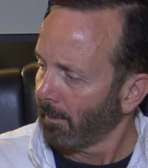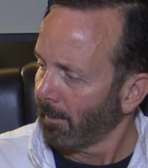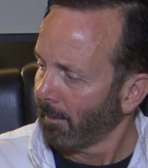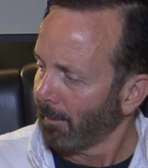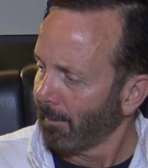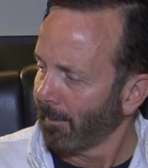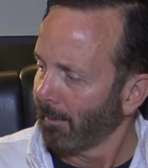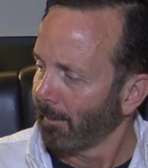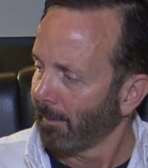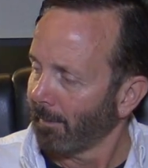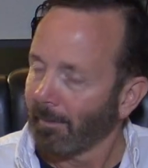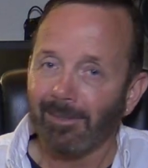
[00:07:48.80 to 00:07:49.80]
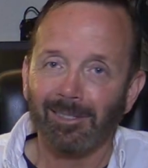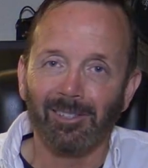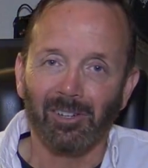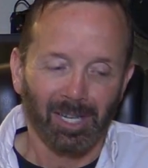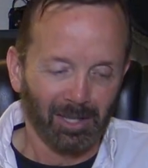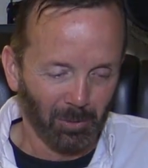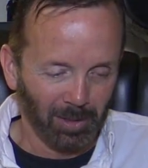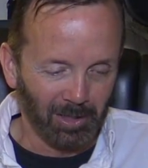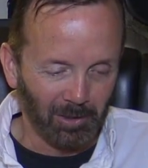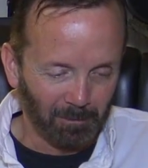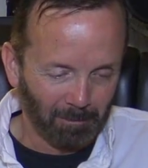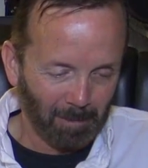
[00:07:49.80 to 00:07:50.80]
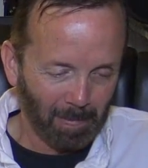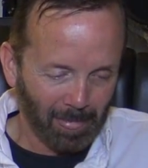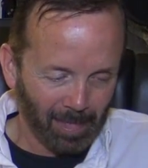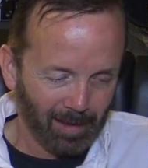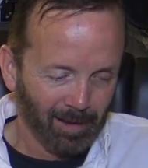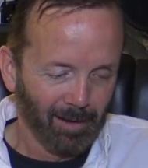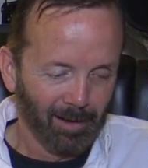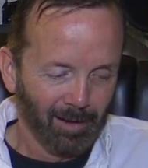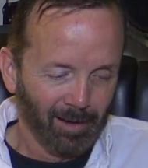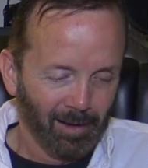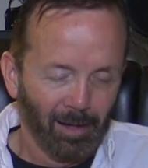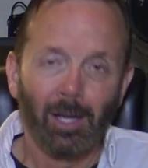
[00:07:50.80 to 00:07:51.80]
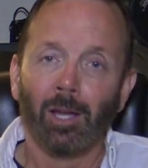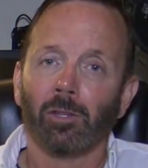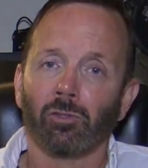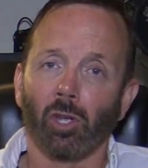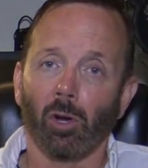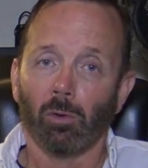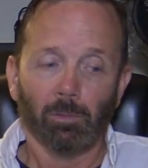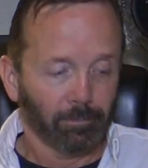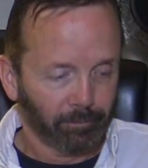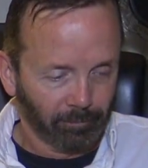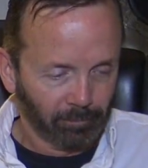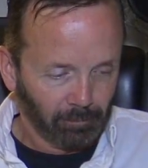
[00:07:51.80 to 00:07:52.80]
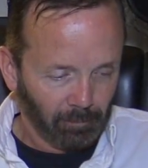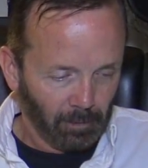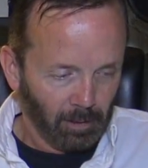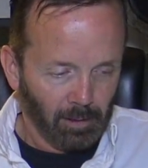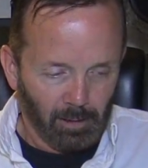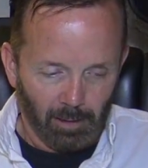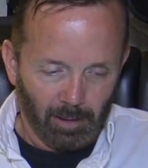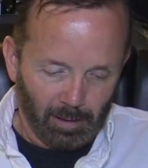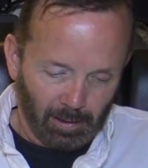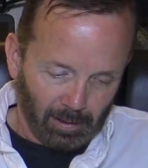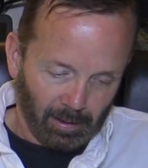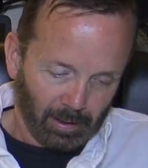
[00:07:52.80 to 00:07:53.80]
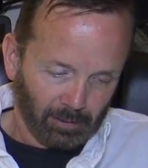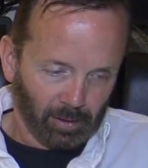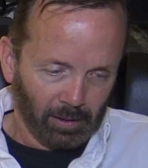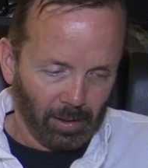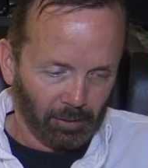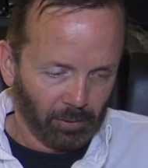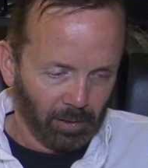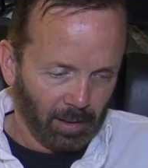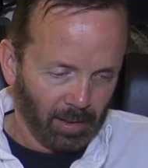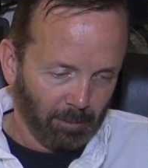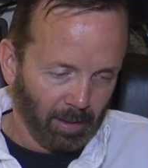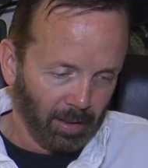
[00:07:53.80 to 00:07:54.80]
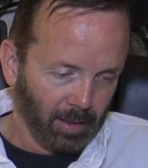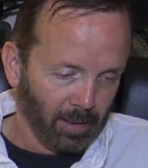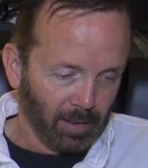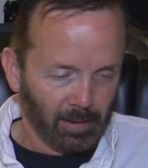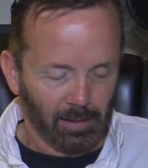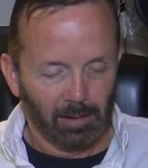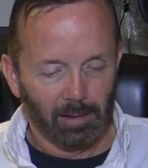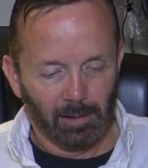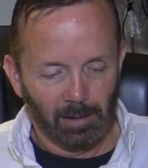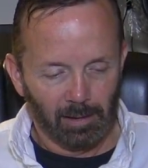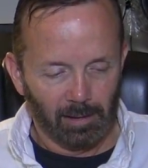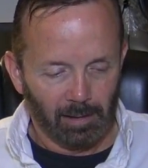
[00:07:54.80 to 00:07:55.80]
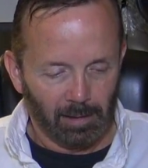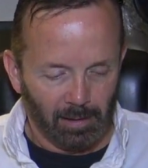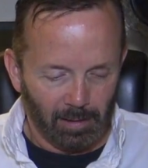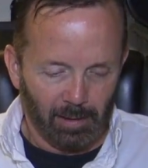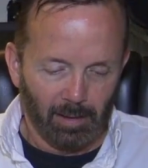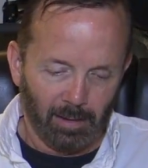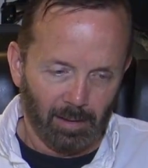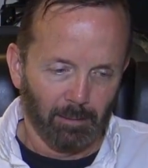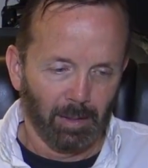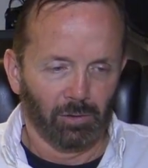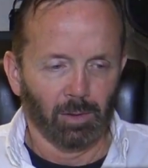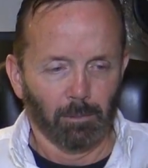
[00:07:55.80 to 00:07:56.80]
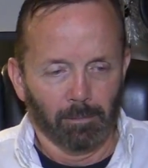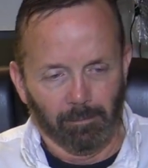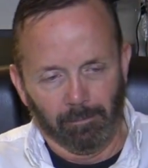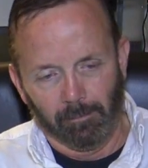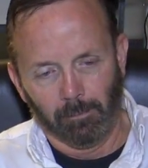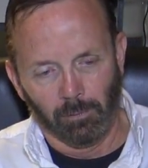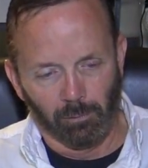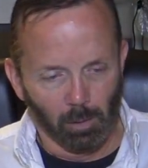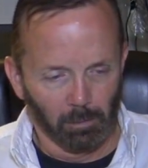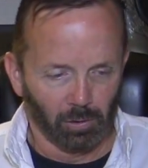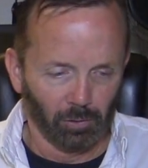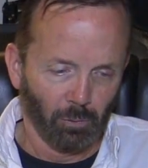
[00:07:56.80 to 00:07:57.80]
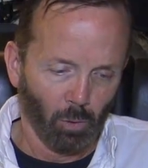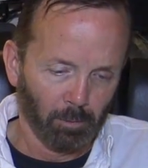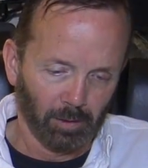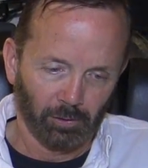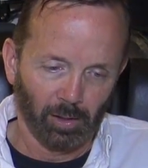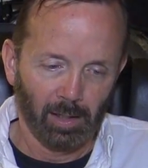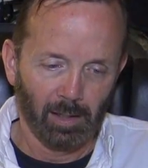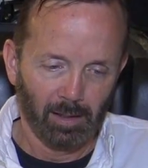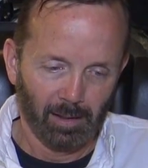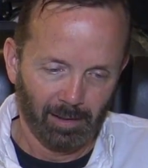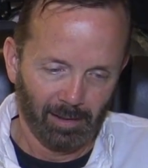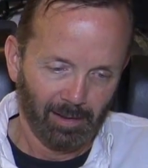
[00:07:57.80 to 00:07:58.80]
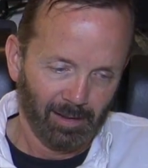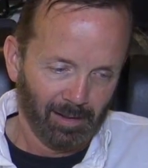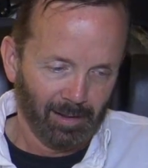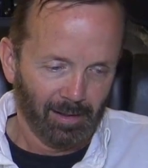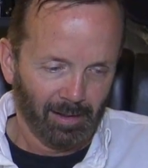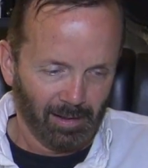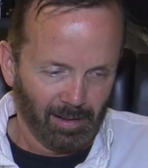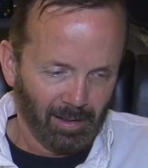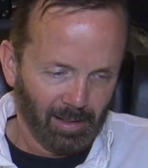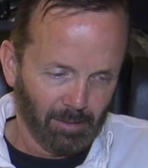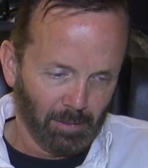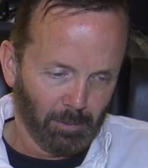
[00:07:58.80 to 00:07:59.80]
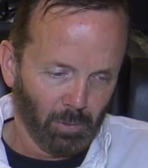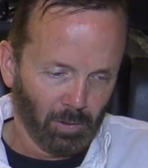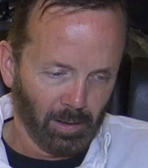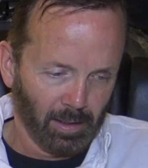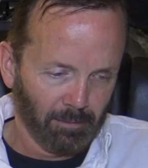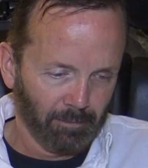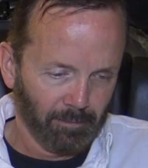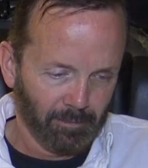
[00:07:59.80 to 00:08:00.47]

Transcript: Okay, there we go. So, like I said yesterday, I made uh, I made some performances for him to say. Let me pull it up.